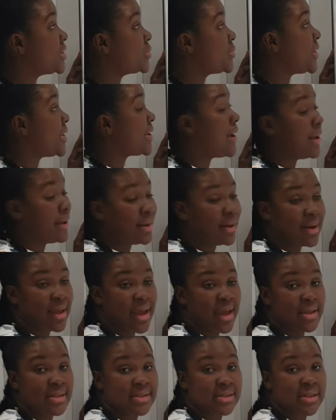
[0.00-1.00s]
we
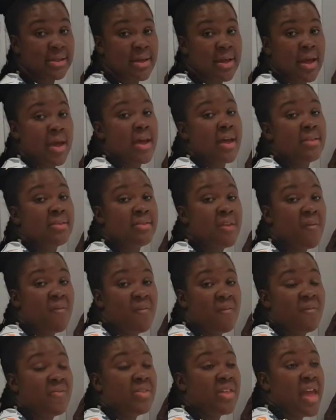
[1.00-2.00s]
calculate
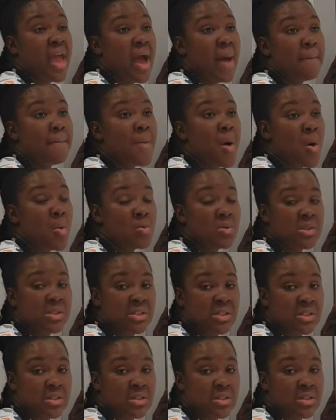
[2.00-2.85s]
the amount